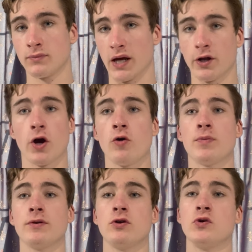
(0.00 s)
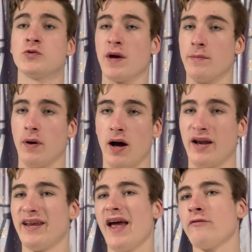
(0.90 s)
And I open the newspaper,
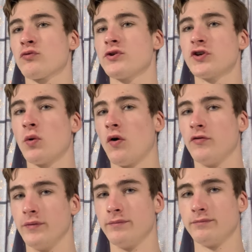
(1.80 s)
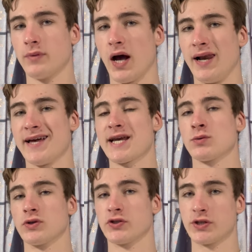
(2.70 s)
and every so often I let
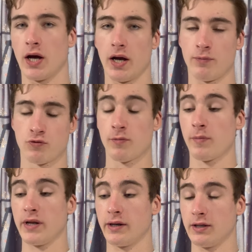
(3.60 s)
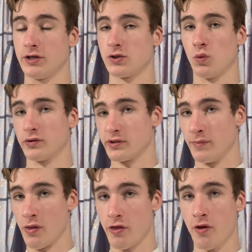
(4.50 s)
out a sigh, probably at least once a
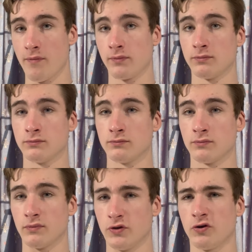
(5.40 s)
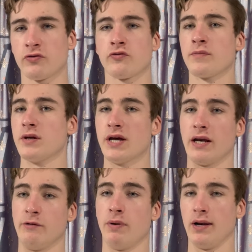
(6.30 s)
month. Not from the
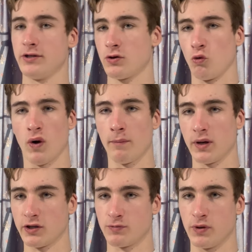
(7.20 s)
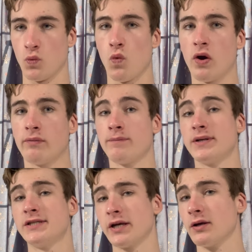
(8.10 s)
daily political ramblings, but one
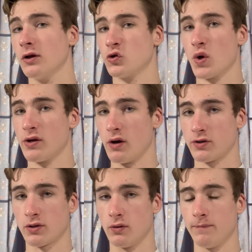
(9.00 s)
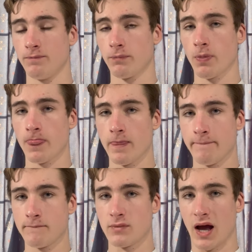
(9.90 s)
particular trend article.
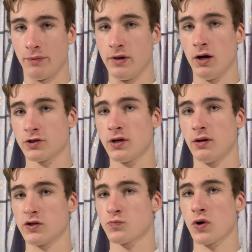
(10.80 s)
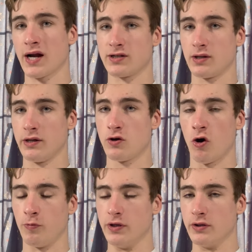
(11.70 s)
And the article is practically
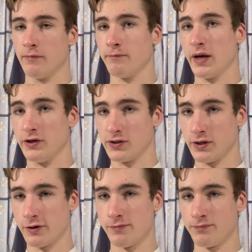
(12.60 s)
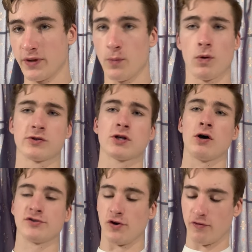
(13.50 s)
copied and pasted. It will
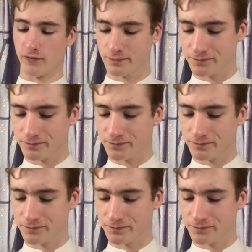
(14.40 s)
start off